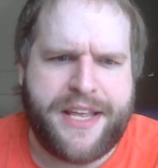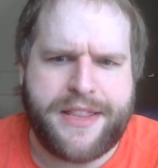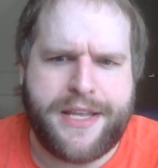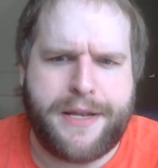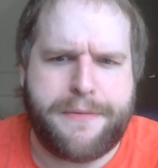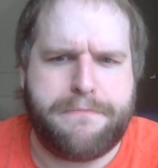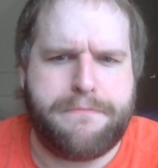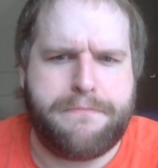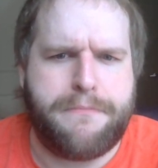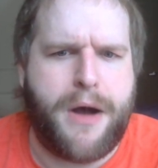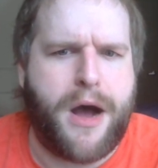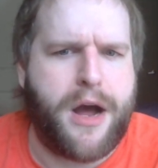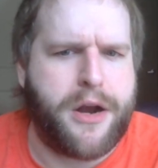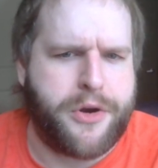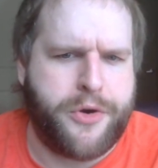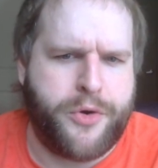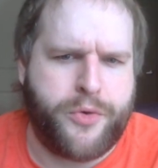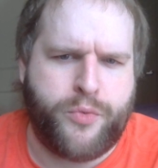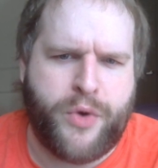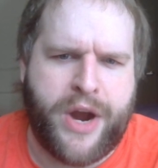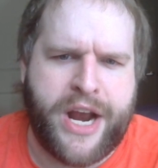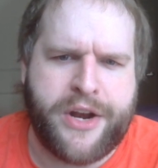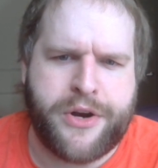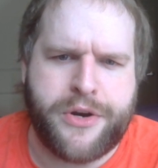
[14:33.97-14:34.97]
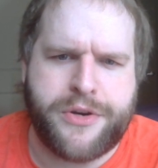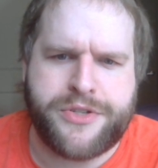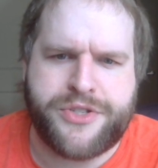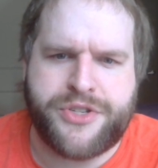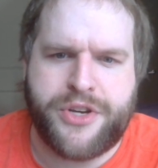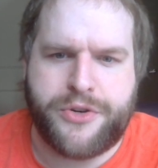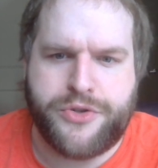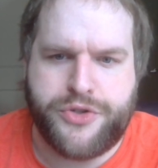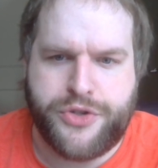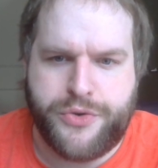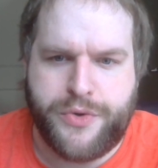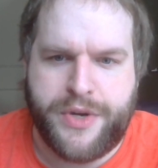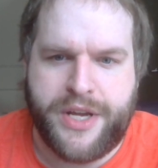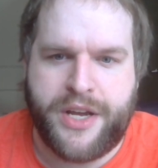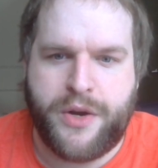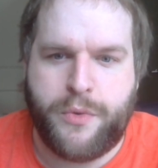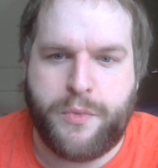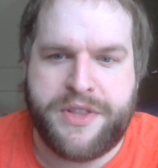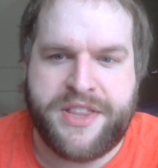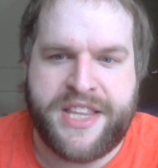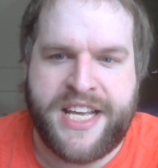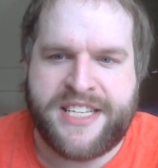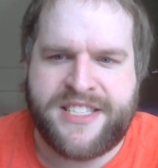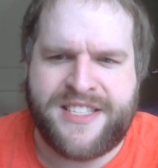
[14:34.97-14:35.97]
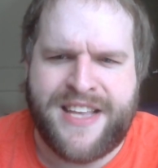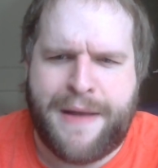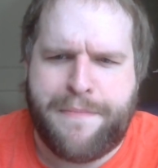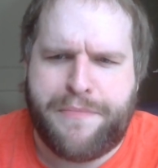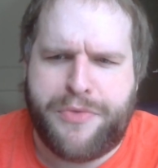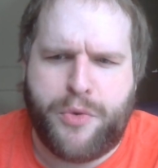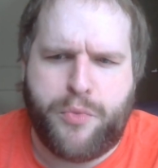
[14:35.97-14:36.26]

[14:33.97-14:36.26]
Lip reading: that modern writers are doing when they slap